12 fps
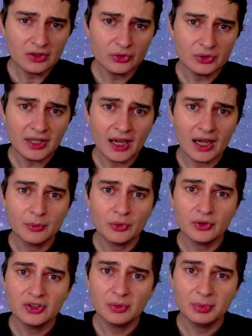
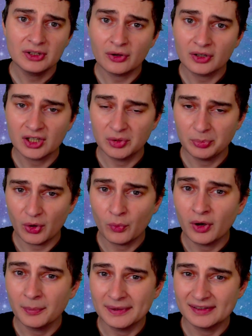going to be talking about
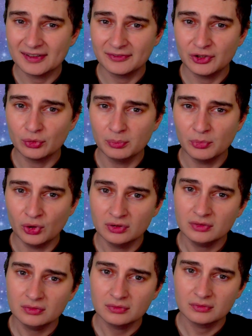what it means if your
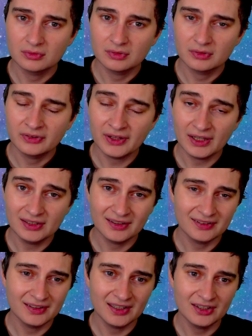moon sign is
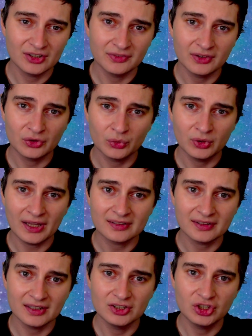in each of the zodiacs
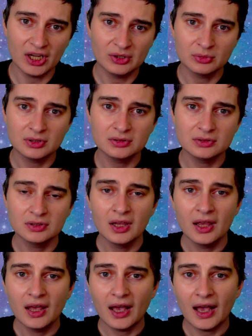in general,
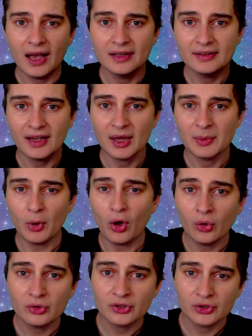and I'm
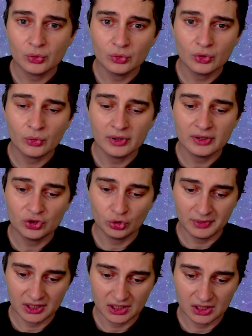also going to
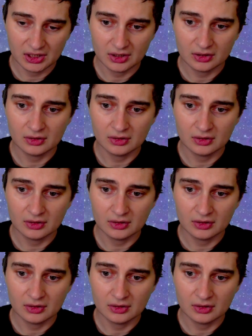be